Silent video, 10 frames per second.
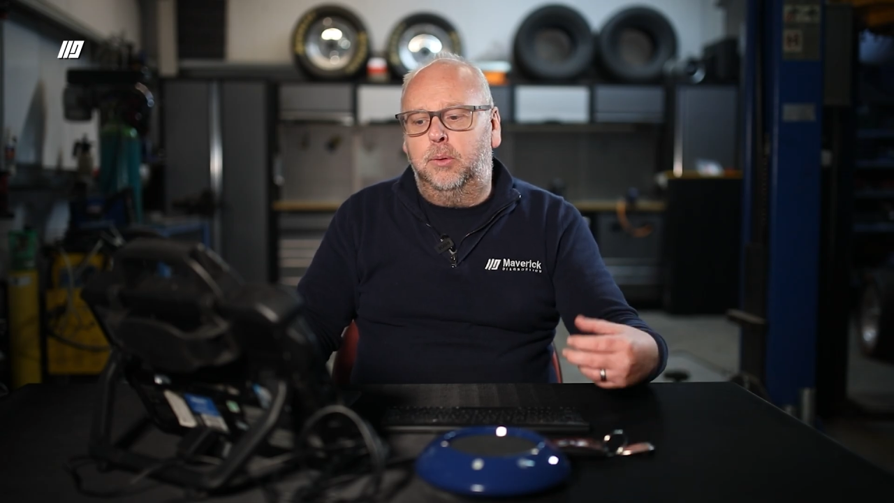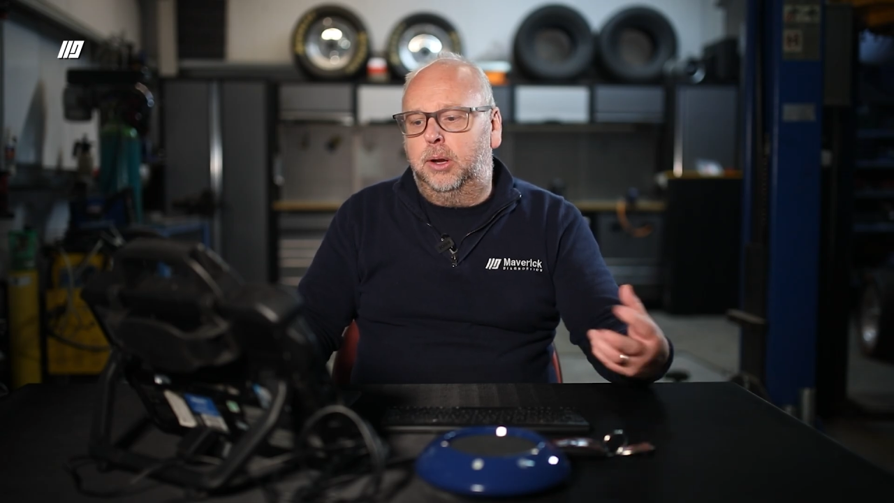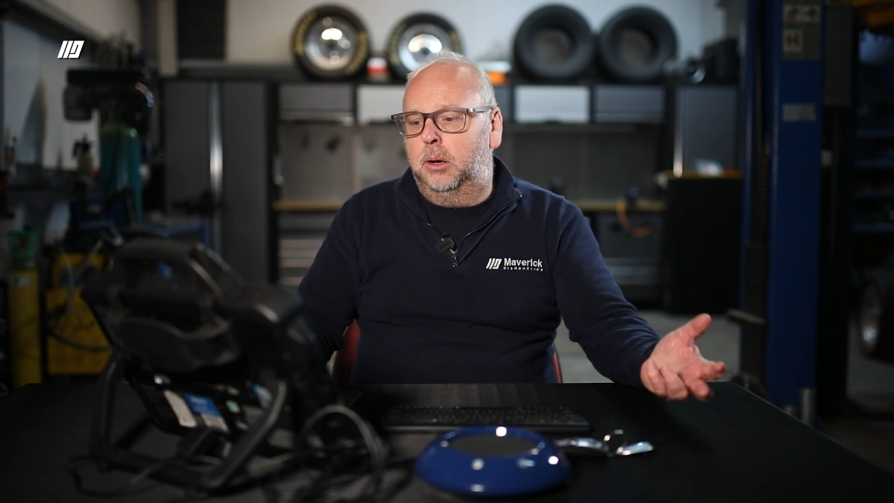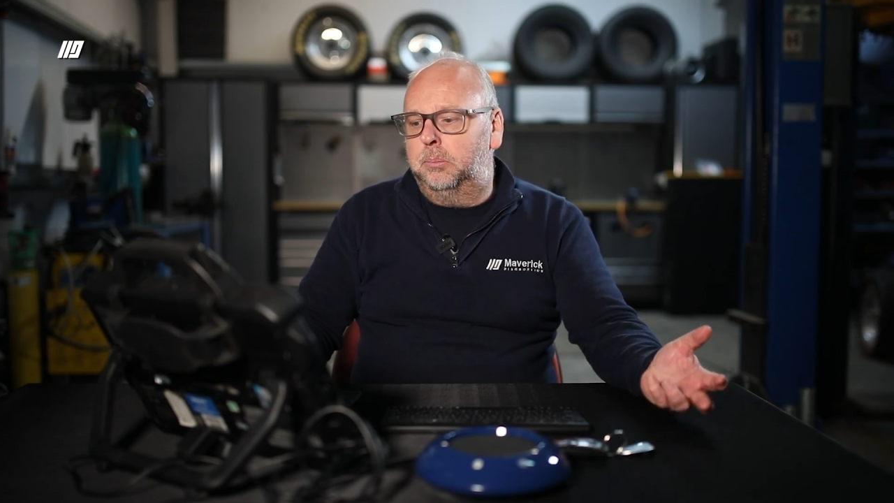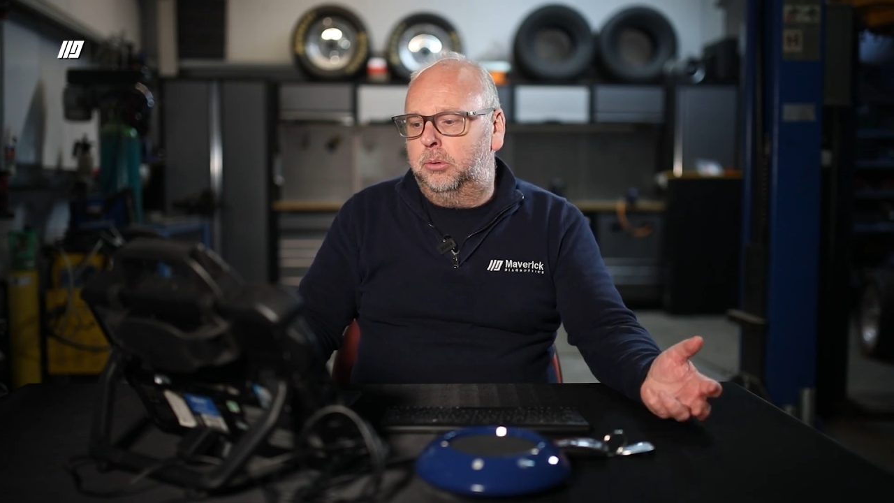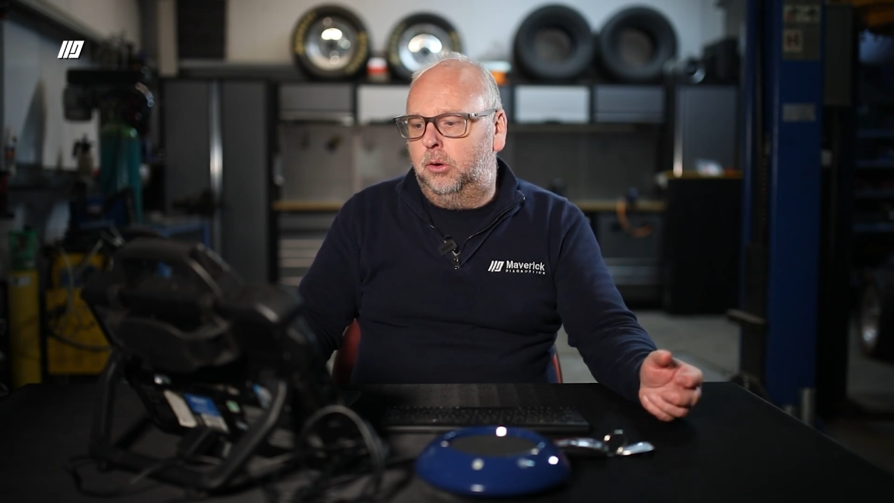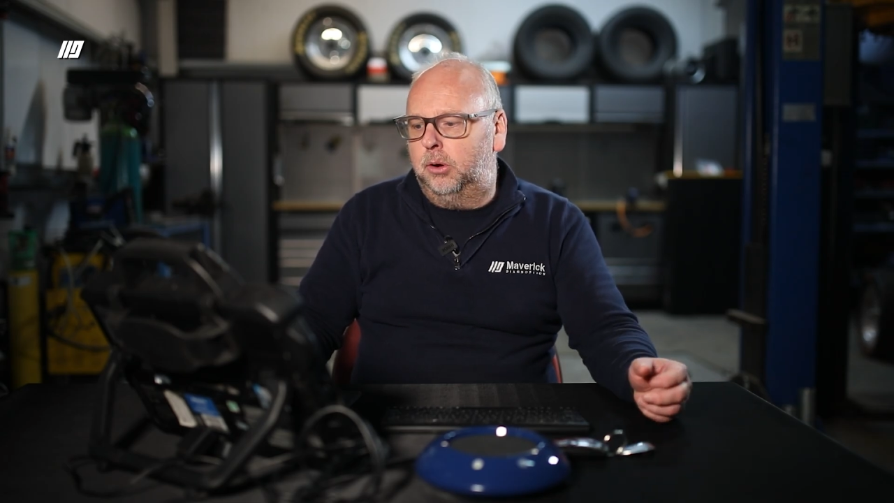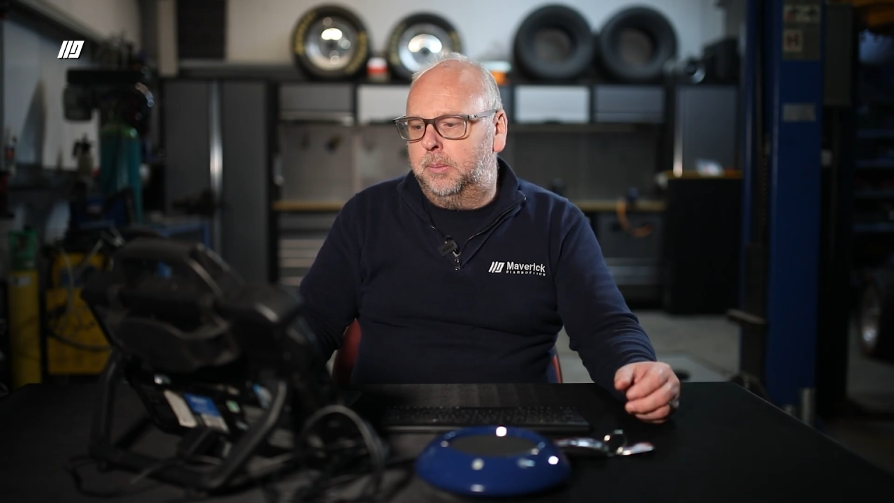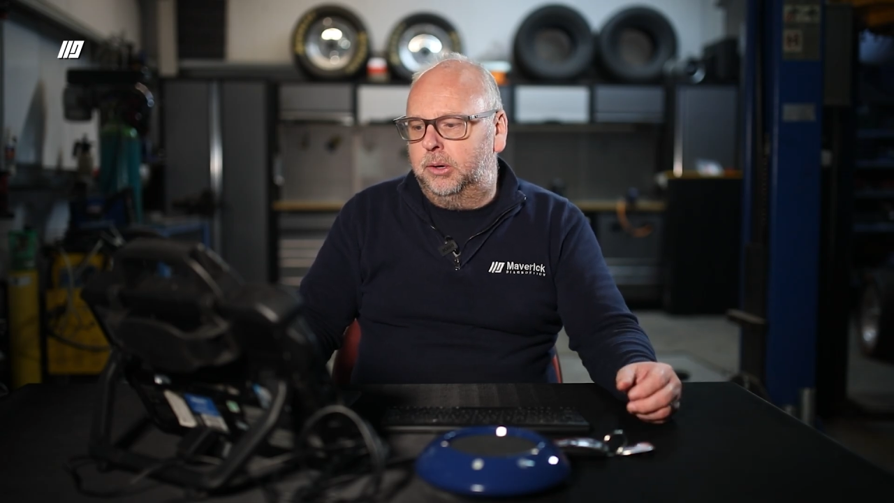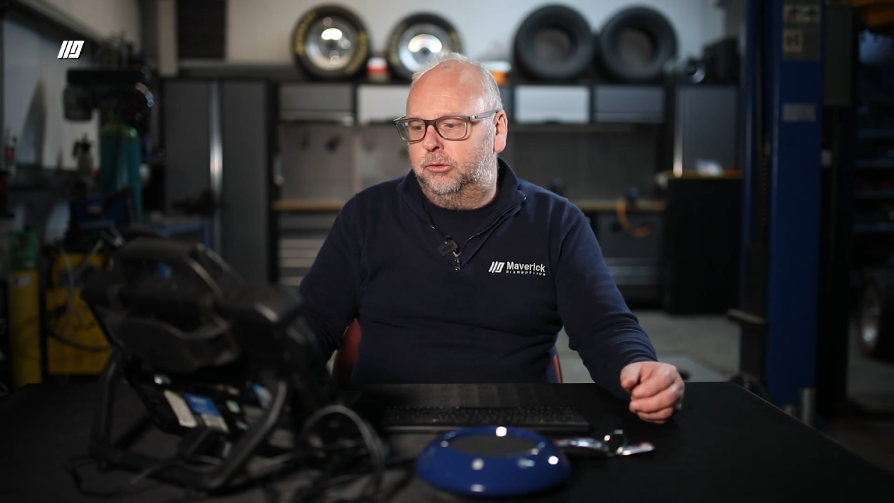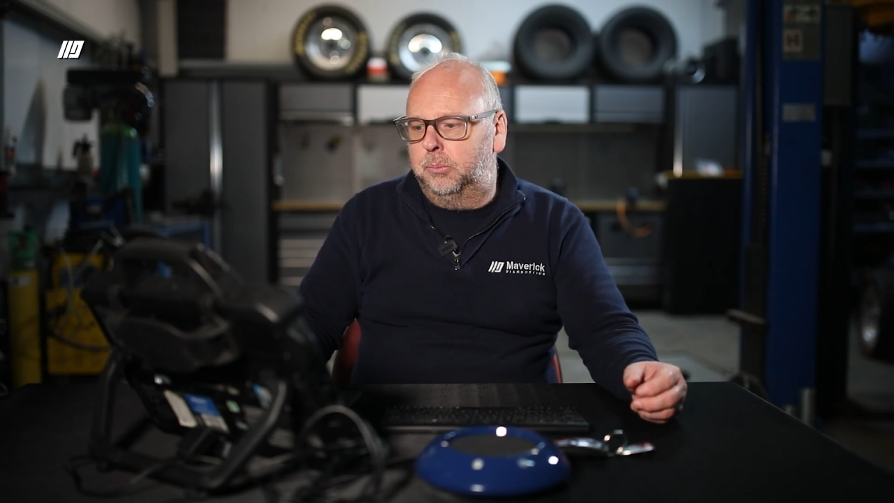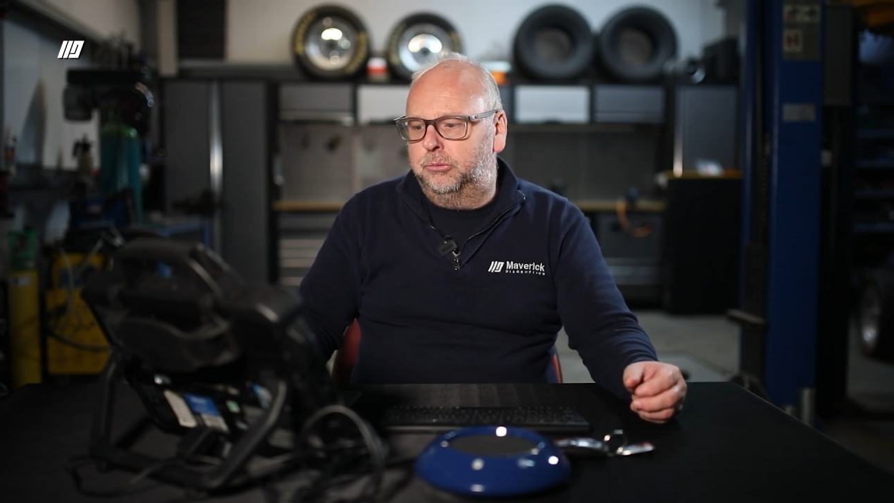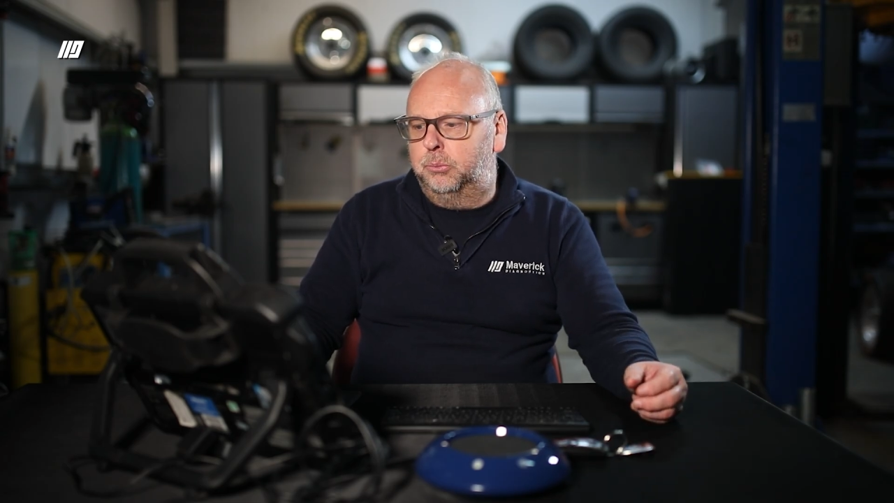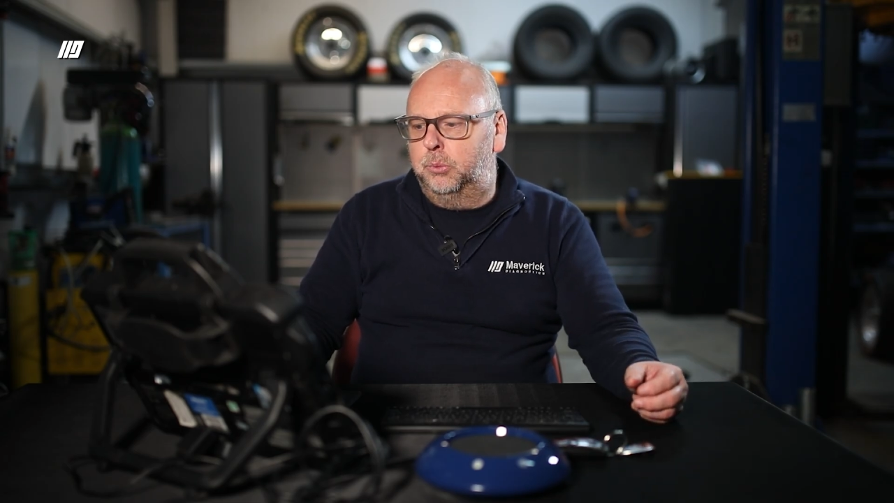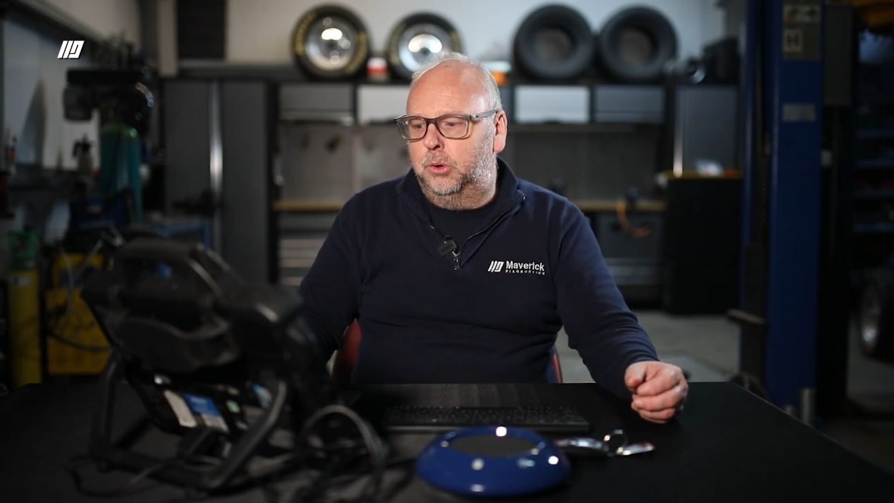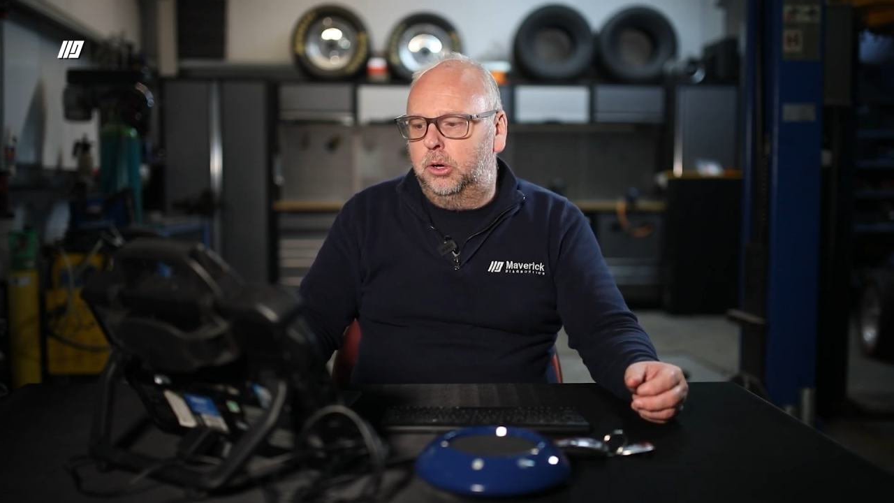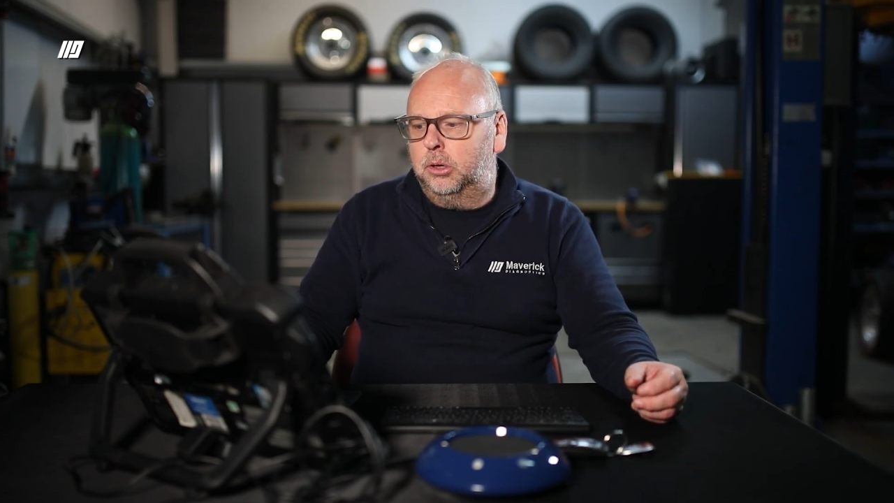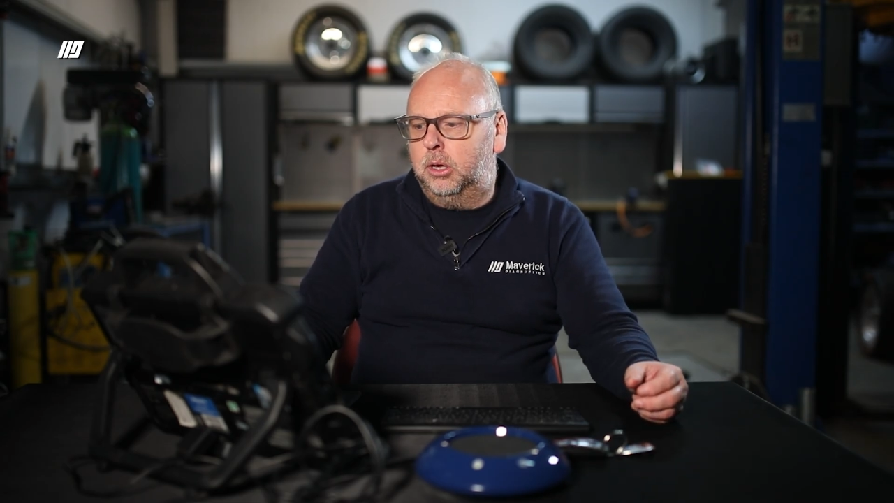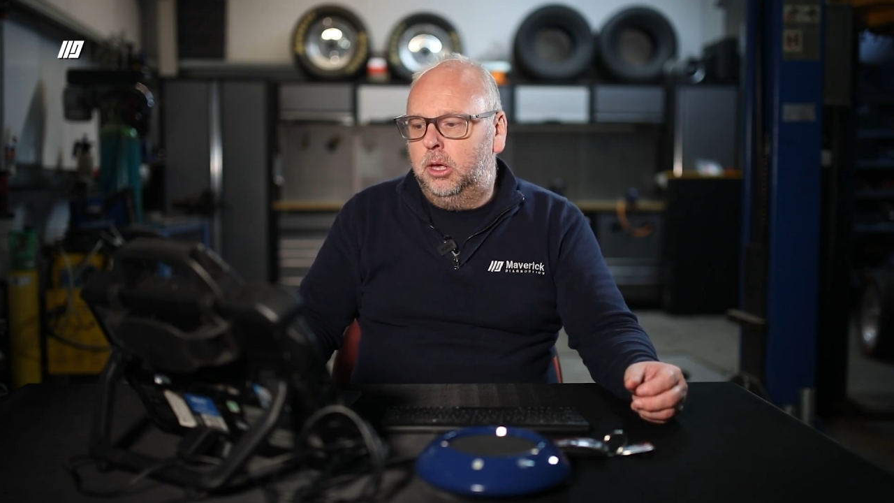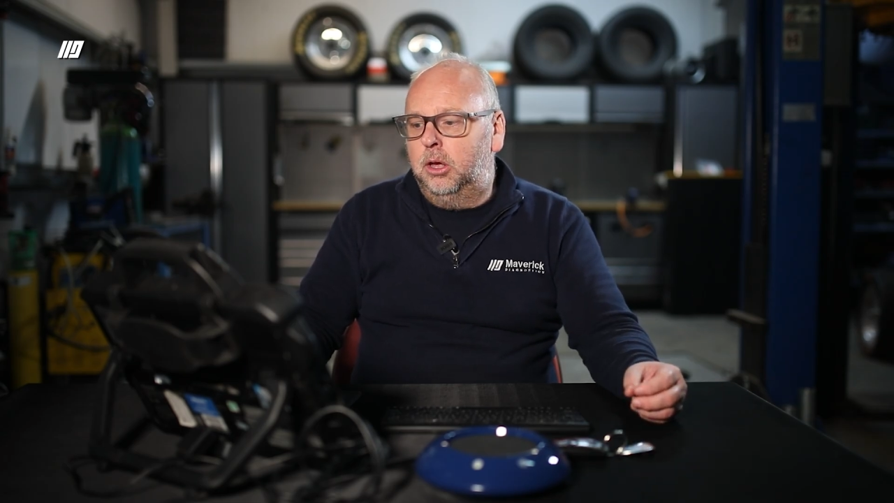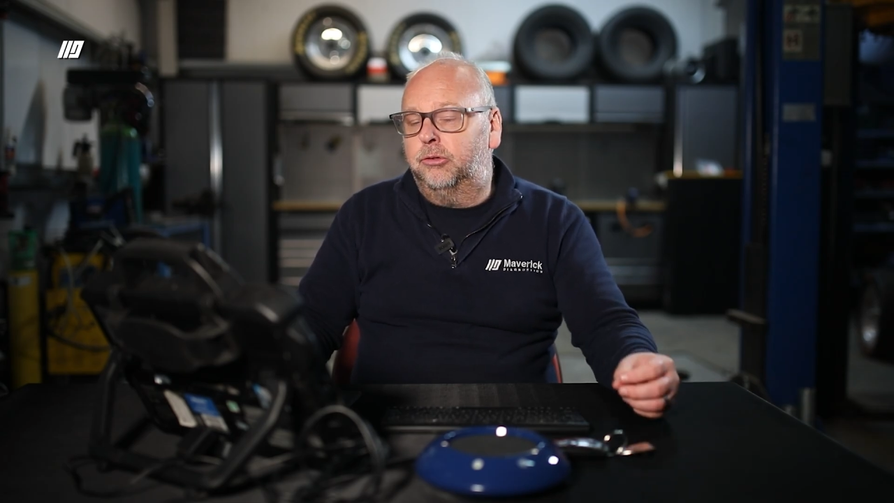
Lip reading: coding and programming jobs and work,